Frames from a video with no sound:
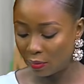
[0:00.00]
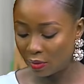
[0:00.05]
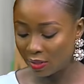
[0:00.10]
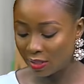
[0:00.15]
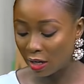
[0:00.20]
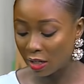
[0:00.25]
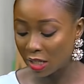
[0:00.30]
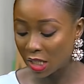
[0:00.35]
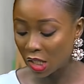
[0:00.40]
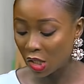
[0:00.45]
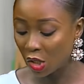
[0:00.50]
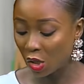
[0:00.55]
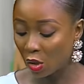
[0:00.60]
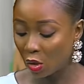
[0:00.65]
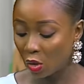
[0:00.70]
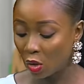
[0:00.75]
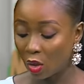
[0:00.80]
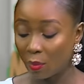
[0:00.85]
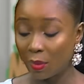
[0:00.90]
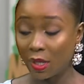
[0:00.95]
starting young
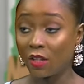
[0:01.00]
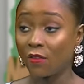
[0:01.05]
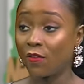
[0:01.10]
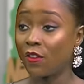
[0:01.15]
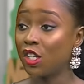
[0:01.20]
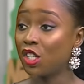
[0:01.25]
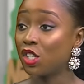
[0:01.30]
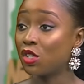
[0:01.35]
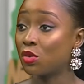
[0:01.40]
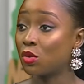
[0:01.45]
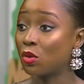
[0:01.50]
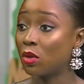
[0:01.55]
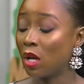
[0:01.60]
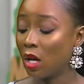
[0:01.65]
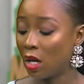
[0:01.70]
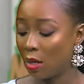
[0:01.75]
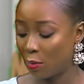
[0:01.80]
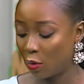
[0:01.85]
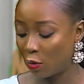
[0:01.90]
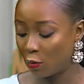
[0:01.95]
club, and the finishing school
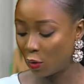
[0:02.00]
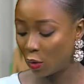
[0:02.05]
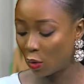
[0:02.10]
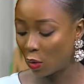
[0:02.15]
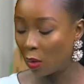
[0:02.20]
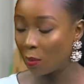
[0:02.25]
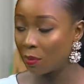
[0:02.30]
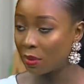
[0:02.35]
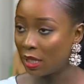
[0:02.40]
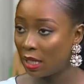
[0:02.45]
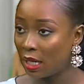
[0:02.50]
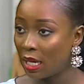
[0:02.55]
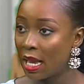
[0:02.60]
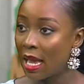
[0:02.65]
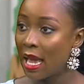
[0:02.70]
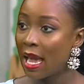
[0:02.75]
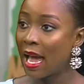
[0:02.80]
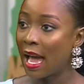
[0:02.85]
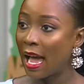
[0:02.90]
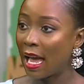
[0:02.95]
arm of your company,
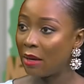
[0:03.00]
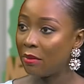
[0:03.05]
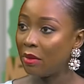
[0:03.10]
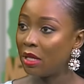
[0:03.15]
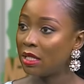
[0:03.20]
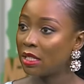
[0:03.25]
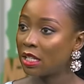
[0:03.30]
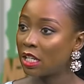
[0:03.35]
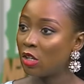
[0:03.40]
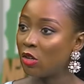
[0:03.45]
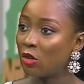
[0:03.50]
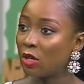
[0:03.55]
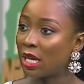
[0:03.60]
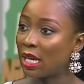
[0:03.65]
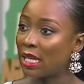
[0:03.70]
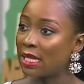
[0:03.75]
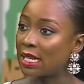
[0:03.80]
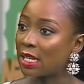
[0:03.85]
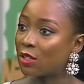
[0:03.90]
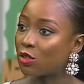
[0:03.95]
and basically you
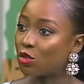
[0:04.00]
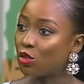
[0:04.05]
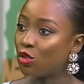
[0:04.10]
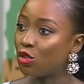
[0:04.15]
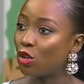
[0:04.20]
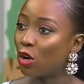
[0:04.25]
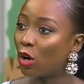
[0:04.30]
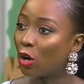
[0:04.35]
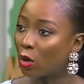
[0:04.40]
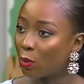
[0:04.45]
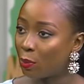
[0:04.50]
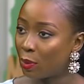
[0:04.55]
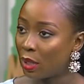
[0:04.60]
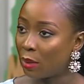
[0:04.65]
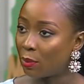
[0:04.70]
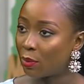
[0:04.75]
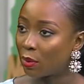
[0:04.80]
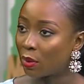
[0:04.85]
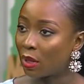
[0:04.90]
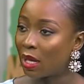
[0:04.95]
cater to young
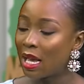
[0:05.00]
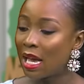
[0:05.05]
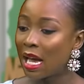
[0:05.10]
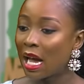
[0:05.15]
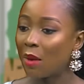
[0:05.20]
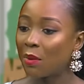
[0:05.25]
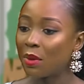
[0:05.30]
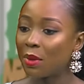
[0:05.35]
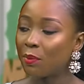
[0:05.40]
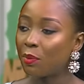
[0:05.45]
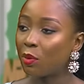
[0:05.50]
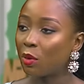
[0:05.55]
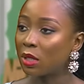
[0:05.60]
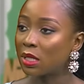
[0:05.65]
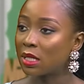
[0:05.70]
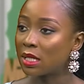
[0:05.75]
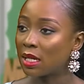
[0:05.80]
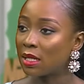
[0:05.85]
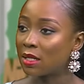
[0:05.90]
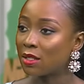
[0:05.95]
people. Yes. How
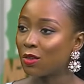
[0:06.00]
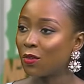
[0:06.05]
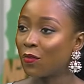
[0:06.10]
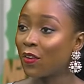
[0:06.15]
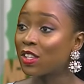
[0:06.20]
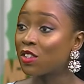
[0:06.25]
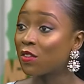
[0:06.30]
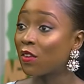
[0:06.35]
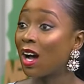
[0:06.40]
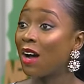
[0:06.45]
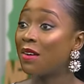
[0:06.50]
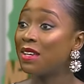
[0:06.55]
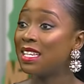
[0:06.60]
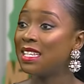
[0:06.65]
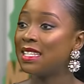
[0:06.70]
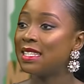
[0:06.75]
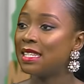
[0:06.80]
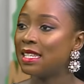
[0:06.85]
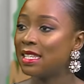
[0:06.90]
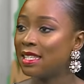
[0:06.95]
important, you know, first of all, how
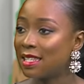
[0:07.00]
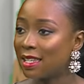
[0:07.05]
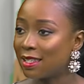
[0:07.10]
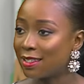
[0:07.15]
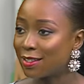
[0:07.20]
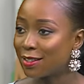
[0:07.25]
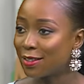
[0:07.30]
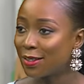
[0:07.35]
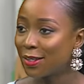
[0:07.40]
easy is it